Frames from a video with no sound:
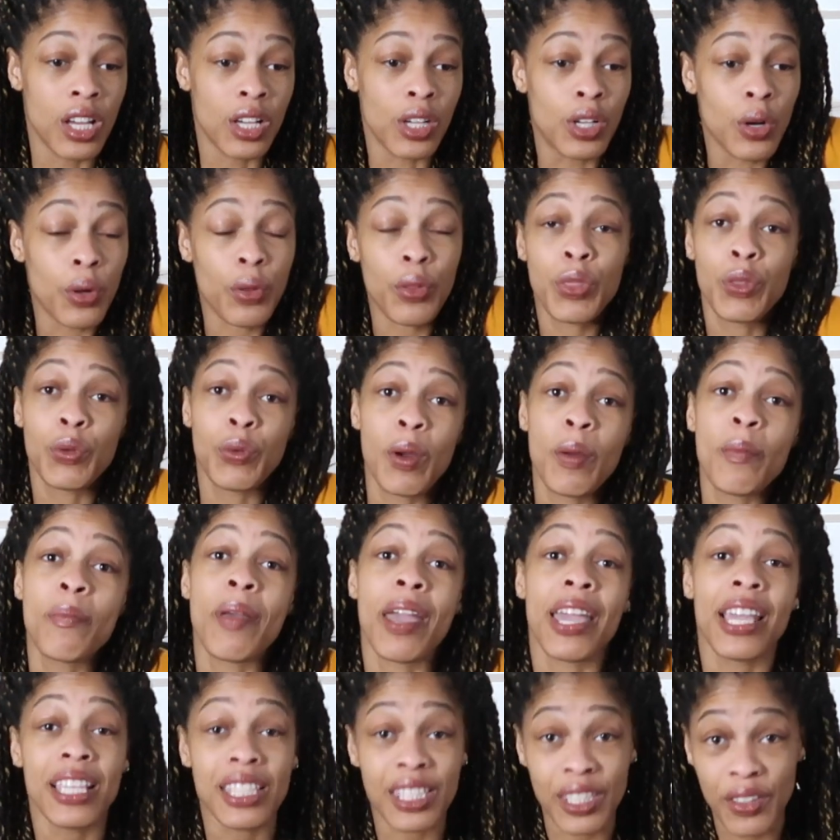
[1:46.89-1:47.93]
go through a
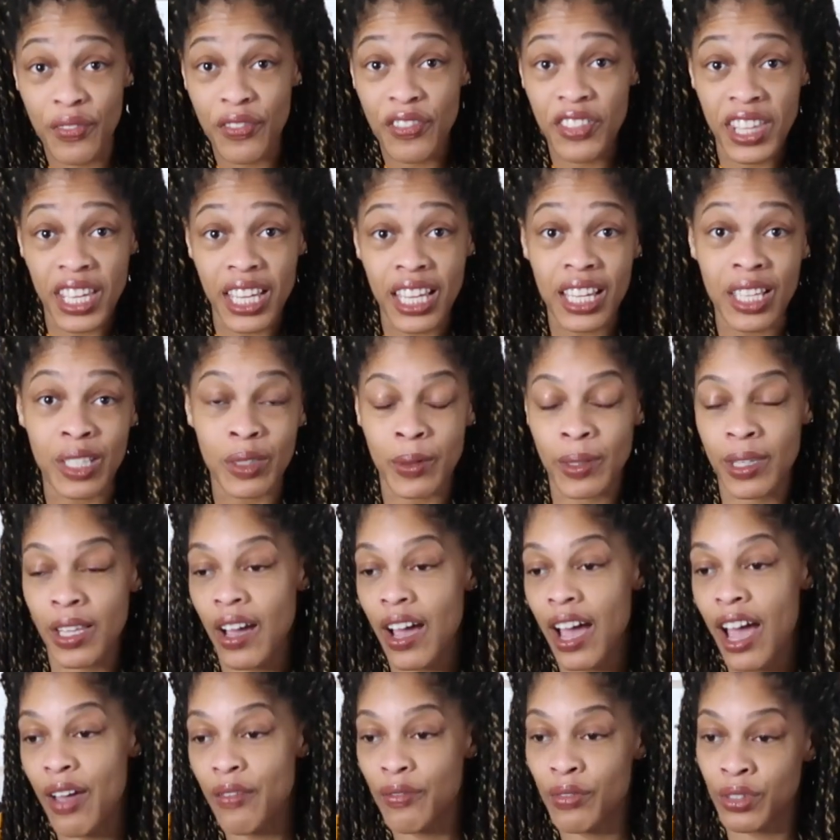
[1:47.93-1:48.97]
maze of things,
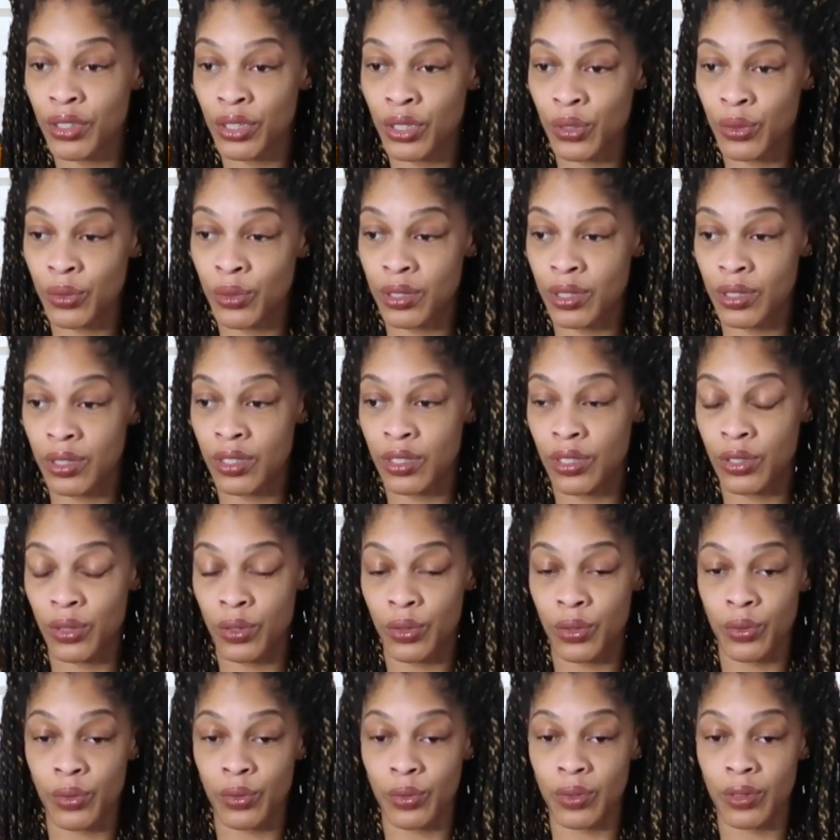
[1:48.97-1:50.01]
without having you
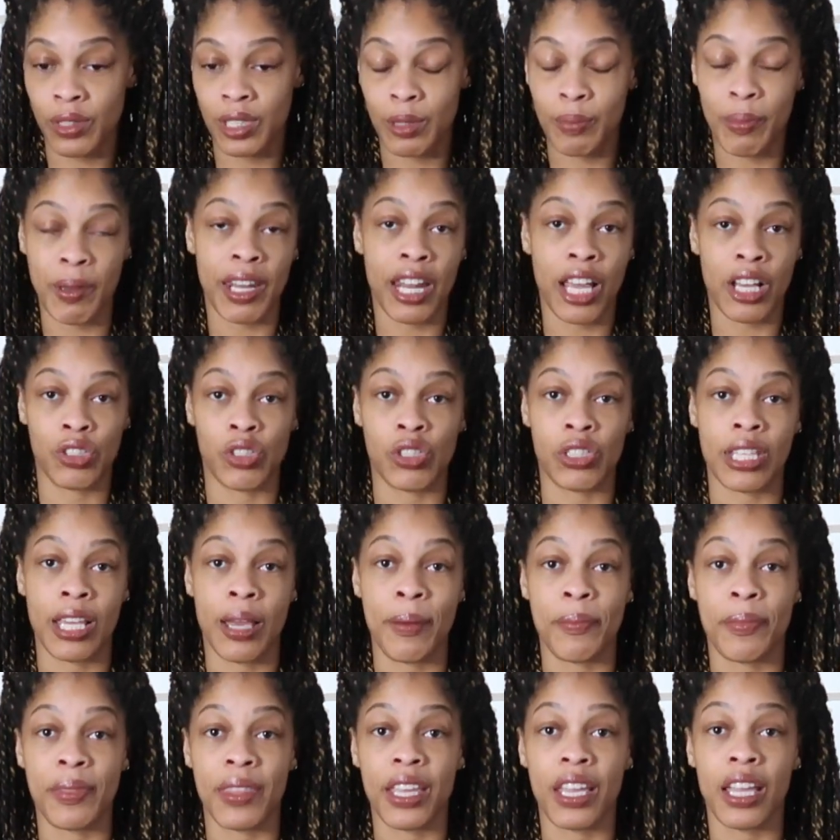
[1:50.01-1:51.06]
to spend extra
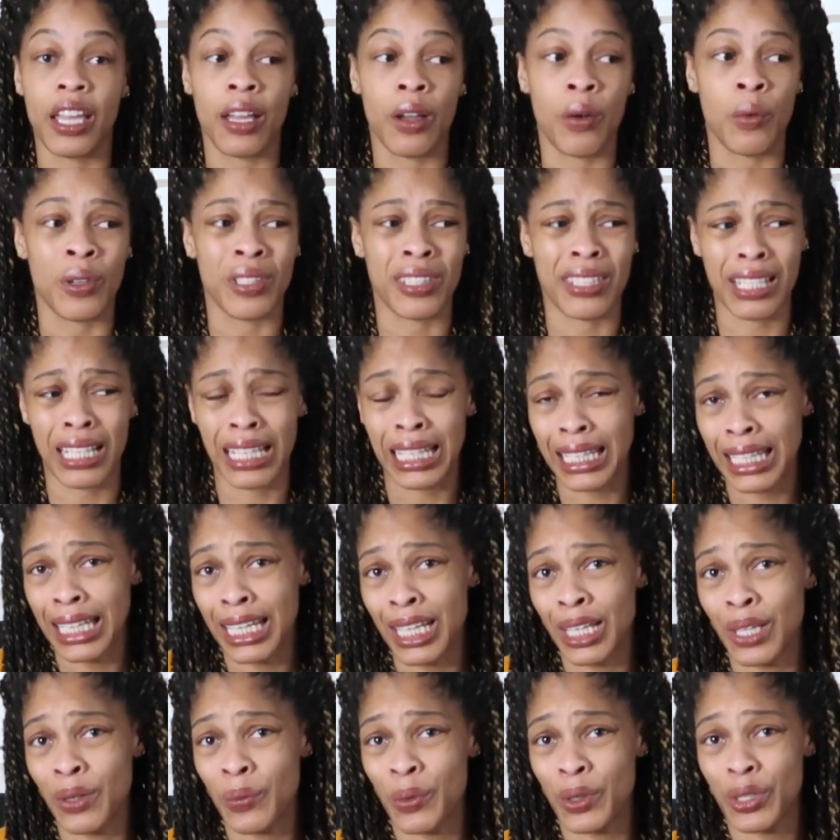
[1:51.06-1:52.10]
time thinking what's
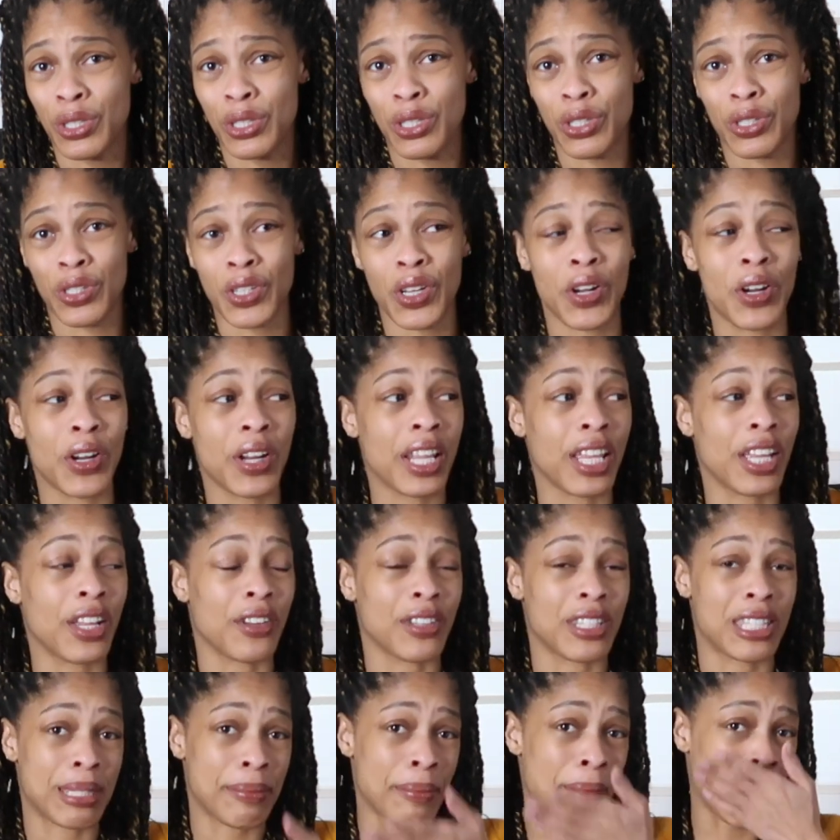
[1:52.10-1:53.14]
clean, what's dirty,
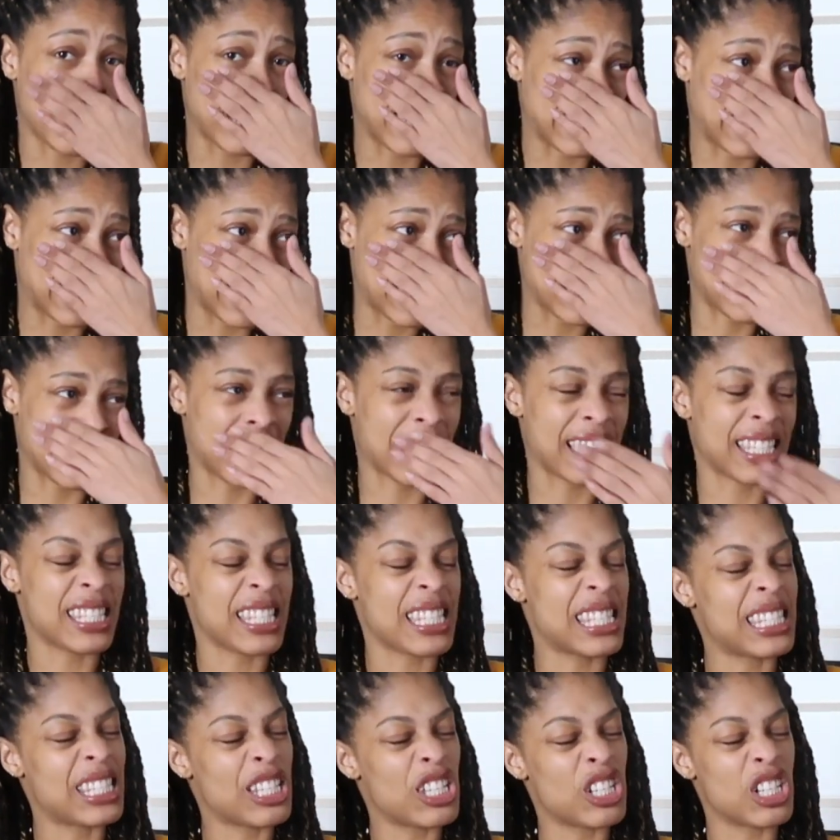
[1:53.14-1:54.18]
or smelling things like, is
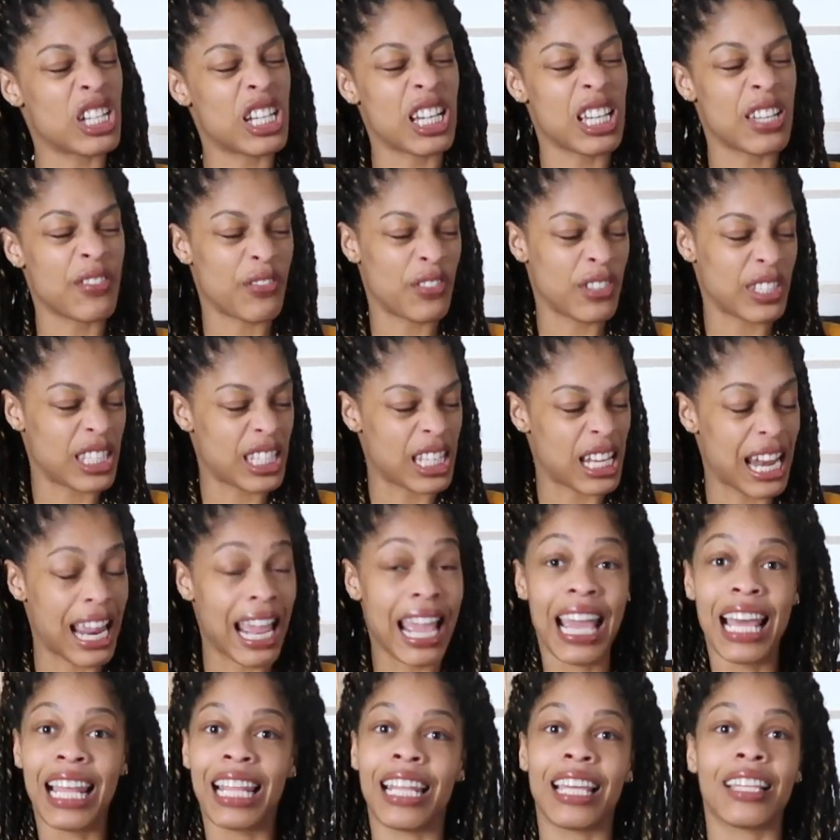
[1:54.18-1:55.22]
this still good for
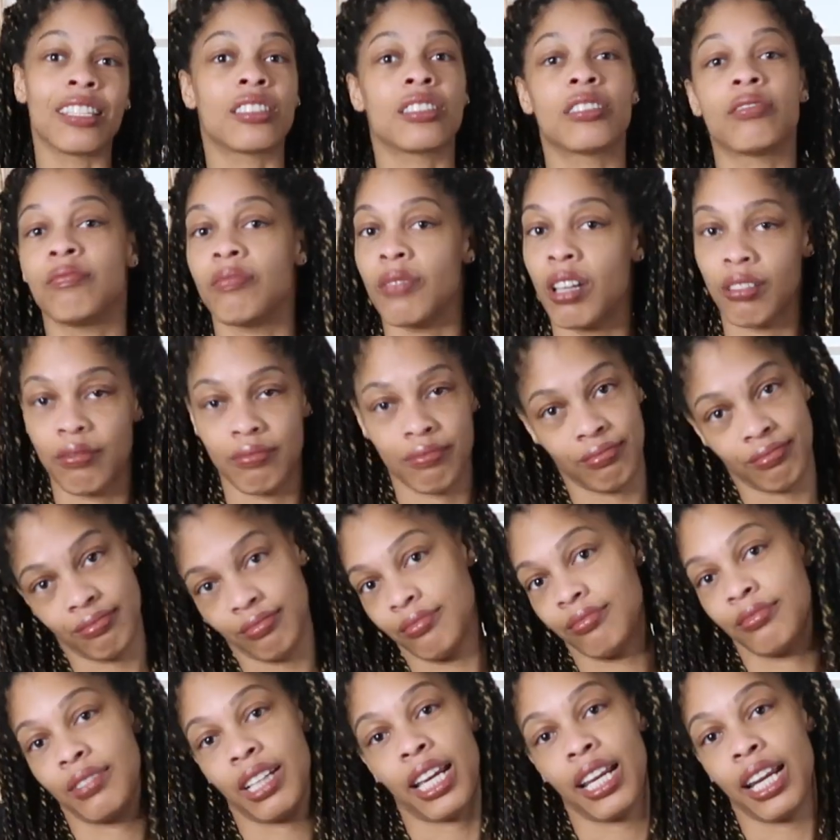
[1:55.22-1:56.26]
today? Like, no,
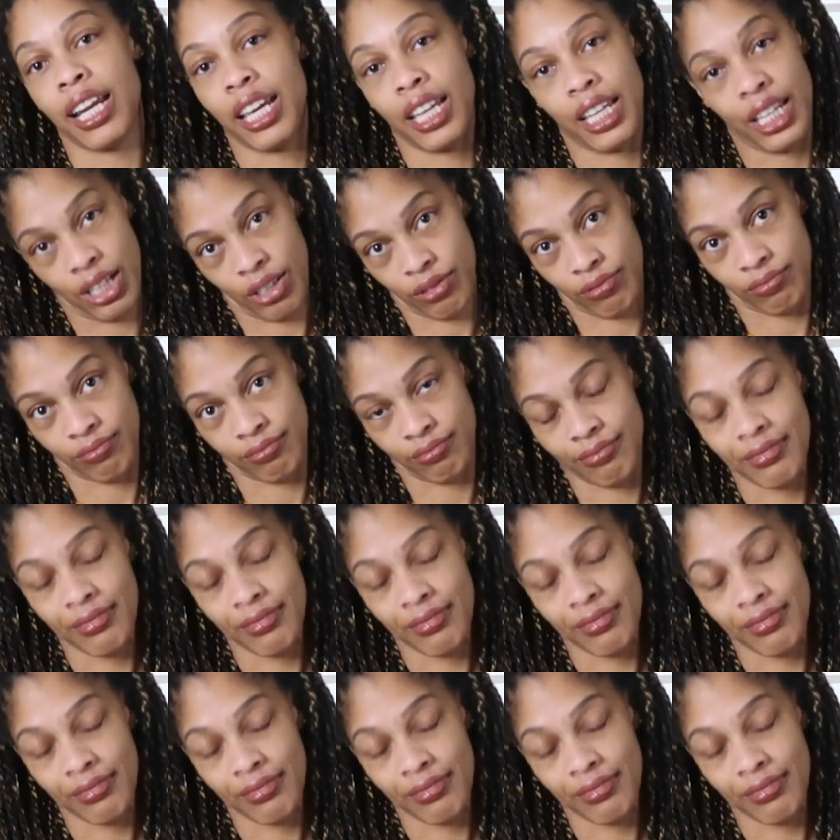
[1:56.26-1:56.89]
it ain't cute.